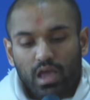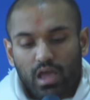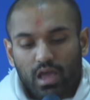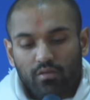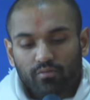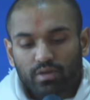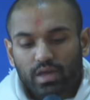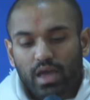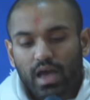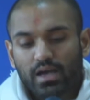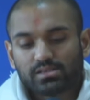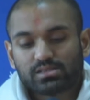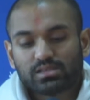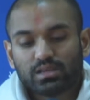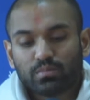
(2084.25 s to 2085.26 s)
if he
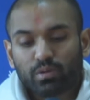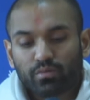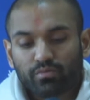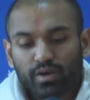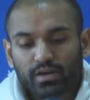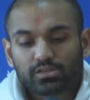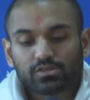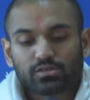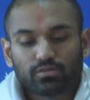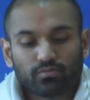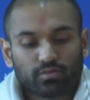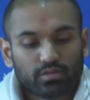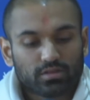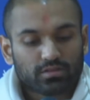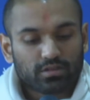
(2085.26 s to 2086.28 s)
has deep affection
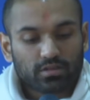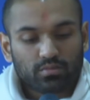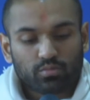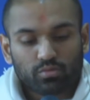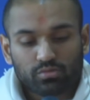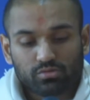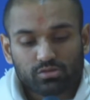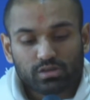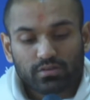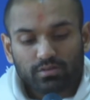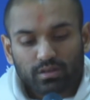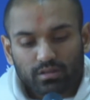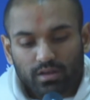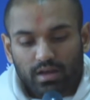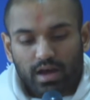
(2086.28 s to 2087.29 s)
for the Satpurush
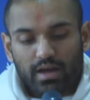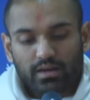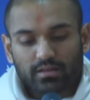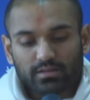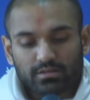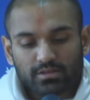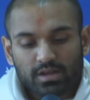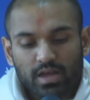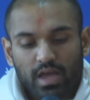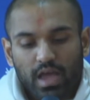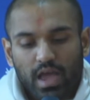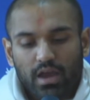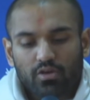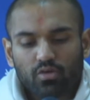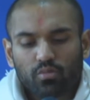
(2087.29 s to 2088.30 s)
giving the guidance,
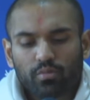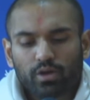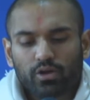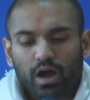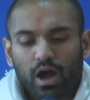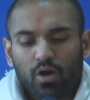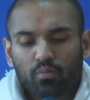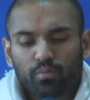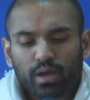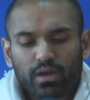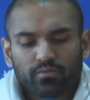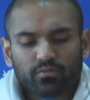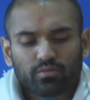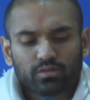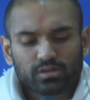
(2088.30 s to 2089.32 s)
and no matter how
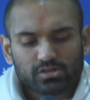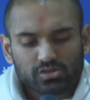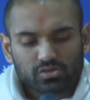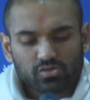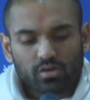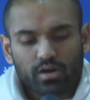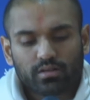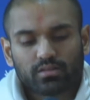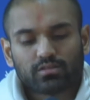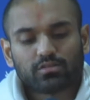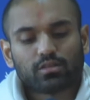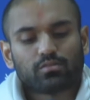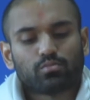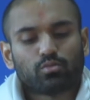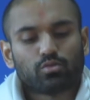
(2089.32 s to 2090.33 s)
painfully strong the
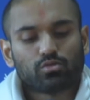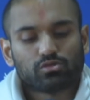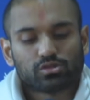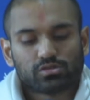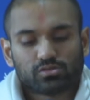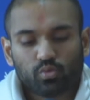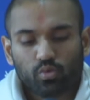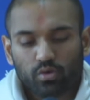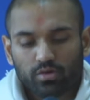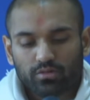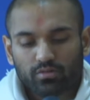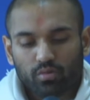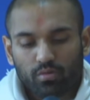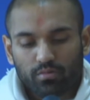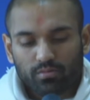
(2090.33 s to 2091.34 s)
Satpurush's
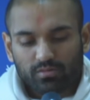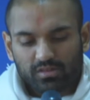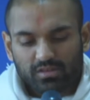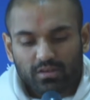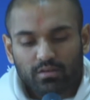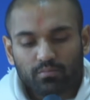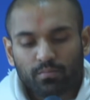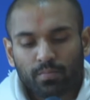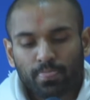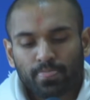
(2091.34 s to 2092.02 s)
words seem,